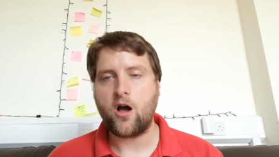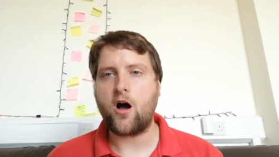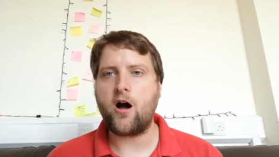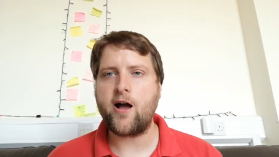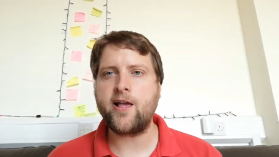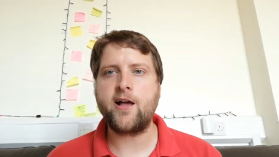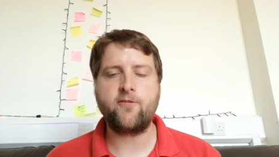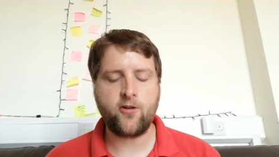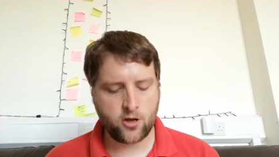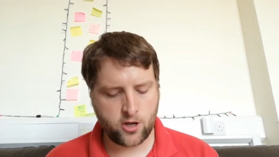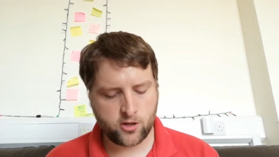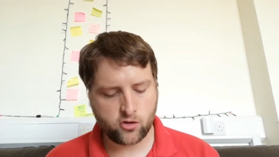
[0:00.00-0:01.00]
"I have
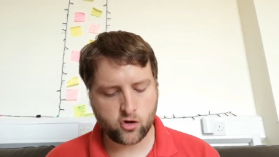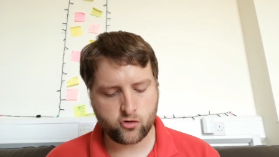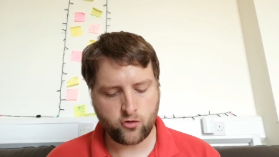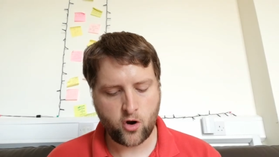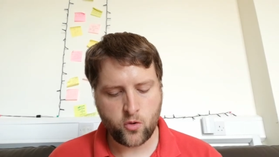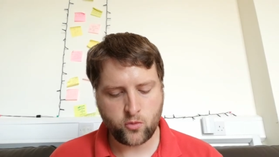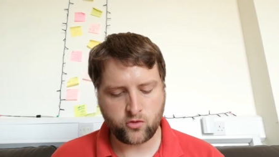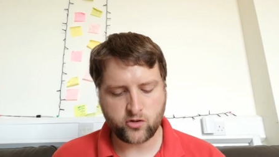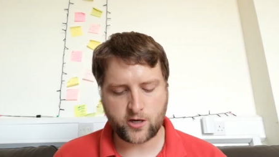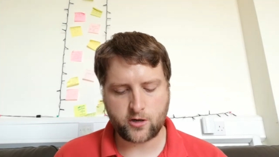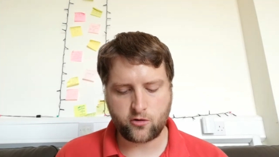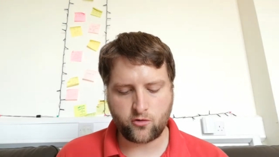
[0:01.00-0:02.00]
heard the groans
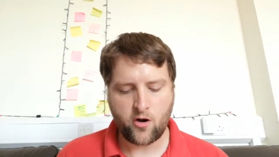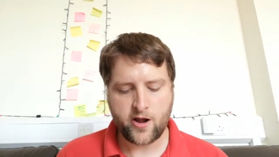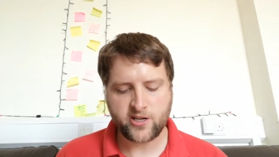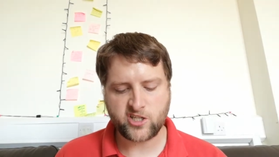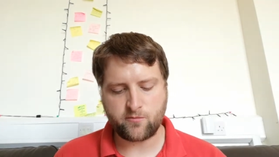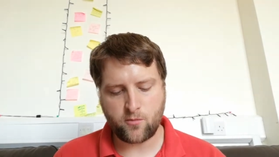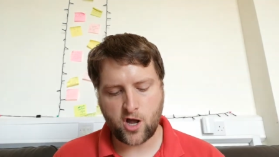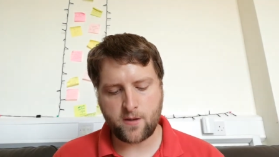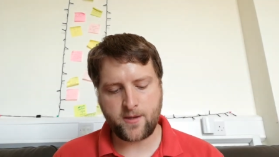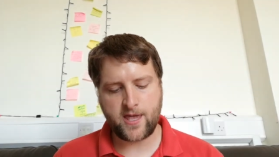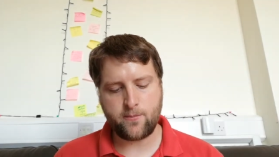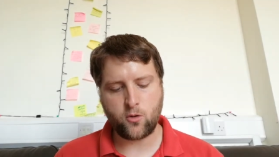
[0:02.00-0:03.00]
and cries of my
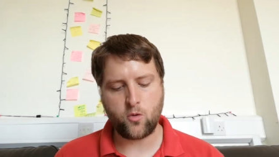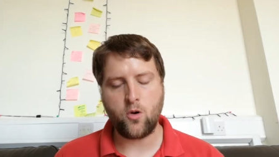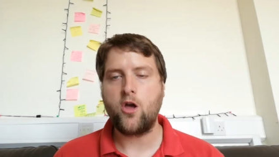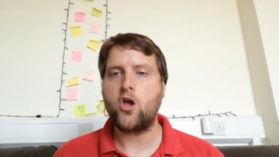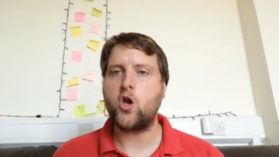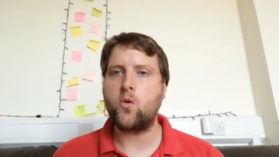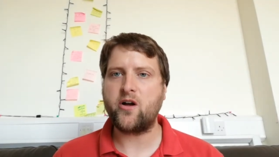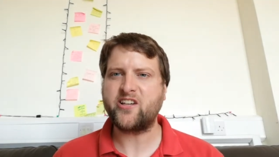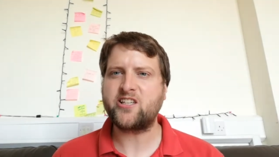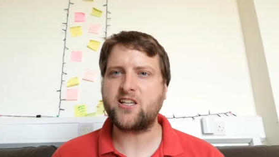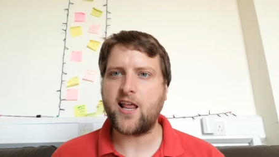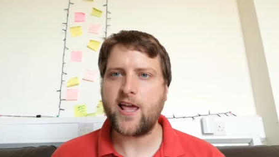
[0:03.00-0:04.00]
people who are
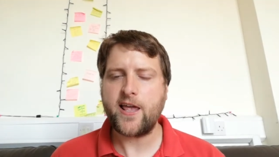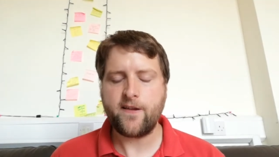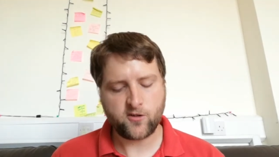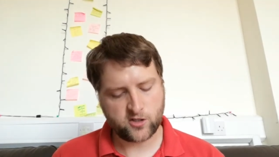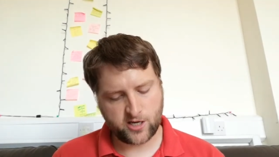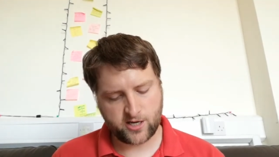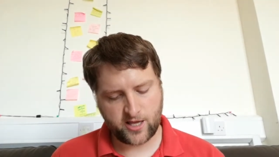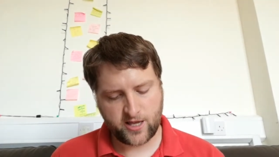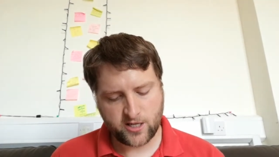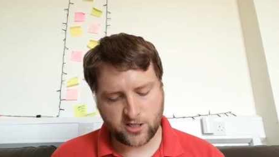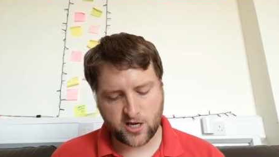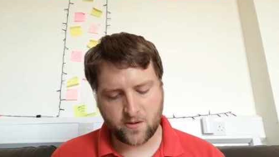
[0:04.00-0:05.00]
slaves in
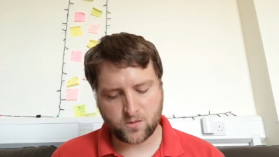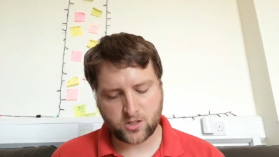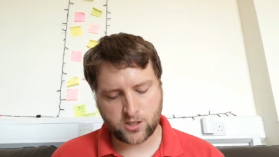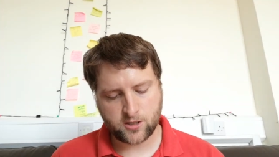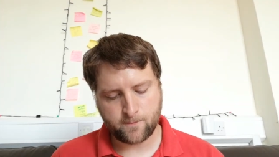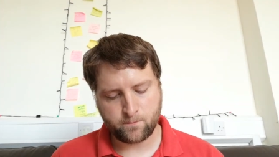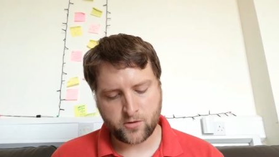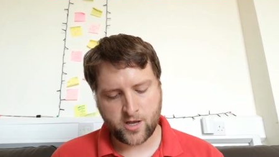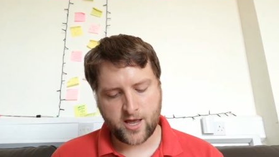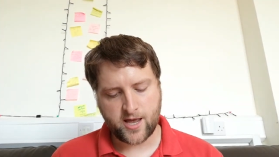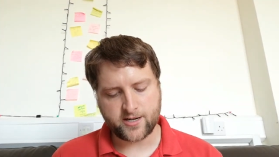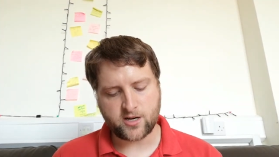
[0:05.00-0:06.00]
Egypt,
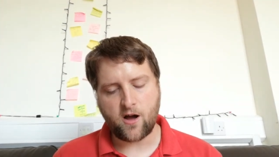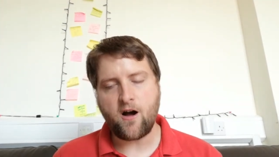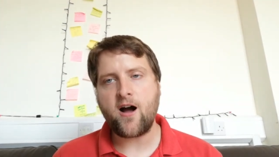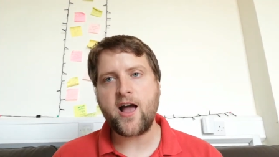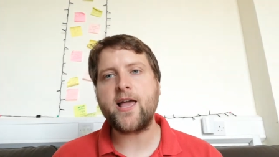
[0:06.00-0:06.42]
and I